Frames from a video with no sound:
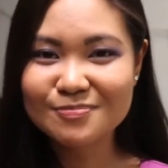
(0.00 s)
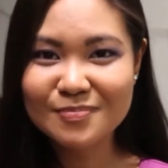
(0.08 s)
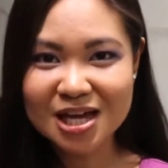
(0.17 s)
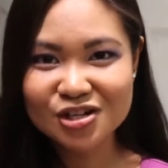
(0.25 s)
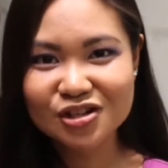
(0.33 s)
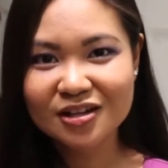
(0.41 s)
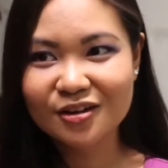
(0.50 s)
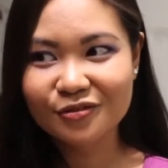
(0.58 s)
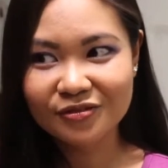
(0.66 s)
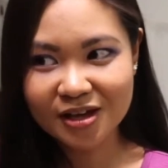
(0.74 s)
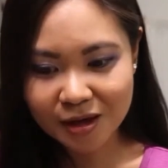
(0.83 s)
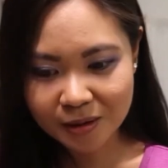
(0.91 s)
Magic
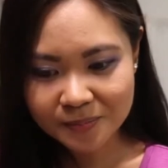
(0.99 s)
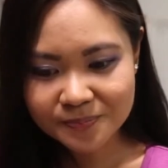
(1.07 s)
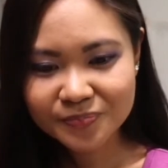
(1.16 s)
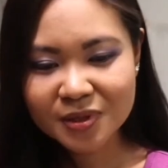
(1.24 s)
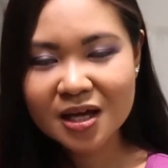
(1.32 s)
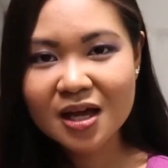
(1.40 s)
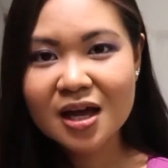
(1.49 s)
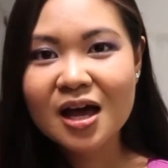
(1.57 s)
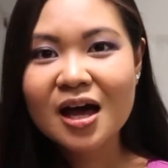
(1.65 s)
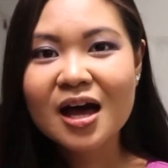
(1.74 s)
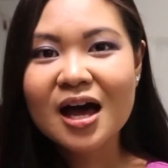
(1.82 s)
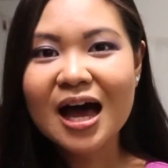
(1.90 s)
FM.
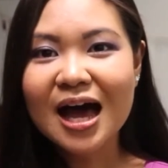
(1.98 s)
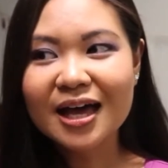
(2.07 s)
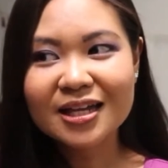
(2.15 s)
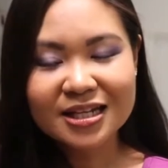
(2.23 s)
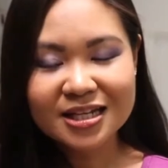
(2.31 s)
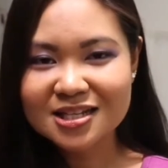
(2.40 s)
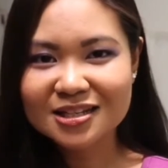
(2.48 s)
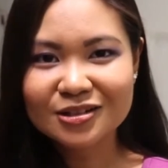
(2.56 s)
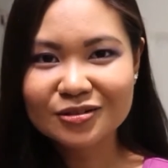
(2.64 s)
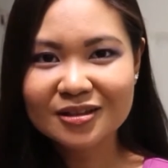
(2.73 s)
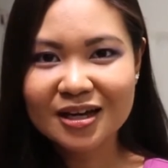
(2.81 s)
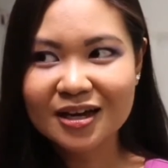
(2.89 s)
I listened
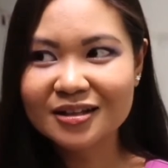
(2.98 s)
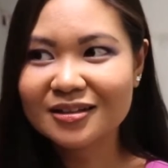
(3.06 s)
to that